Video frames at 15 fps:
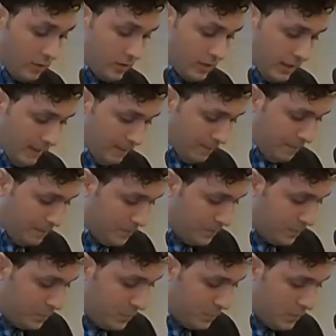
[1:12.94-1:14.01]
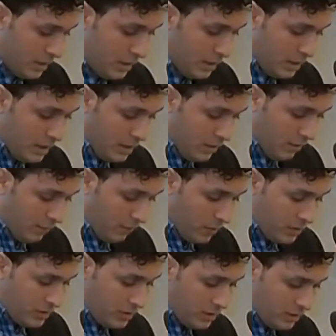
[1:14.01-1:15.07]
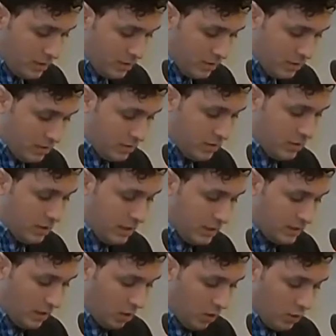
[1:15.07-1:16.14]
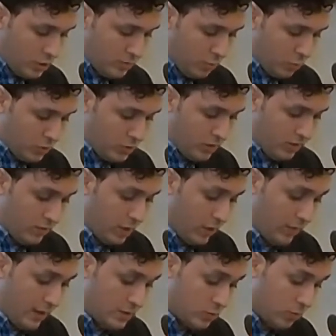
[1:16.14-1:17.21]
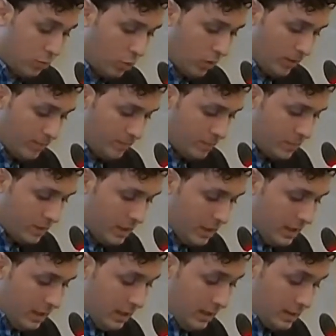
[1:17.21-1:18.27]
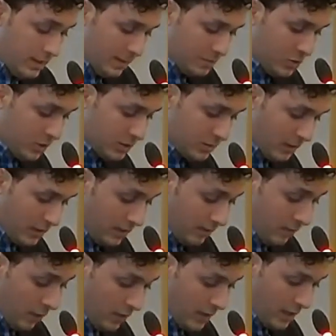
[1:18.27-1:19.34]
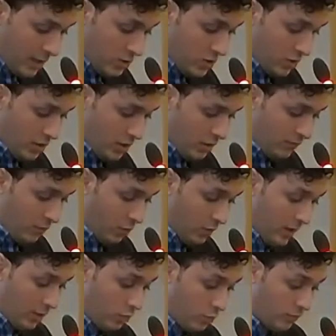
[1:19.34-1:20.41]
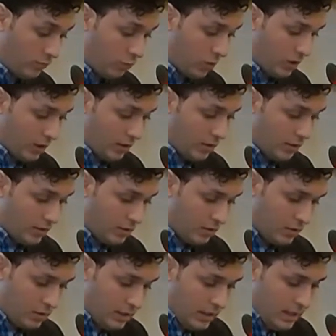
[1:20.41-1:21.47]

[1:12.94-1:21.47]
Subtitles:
to cover today. The first is a large portion of the OAS report. It attempts to explain the variation in the vote count with fraud.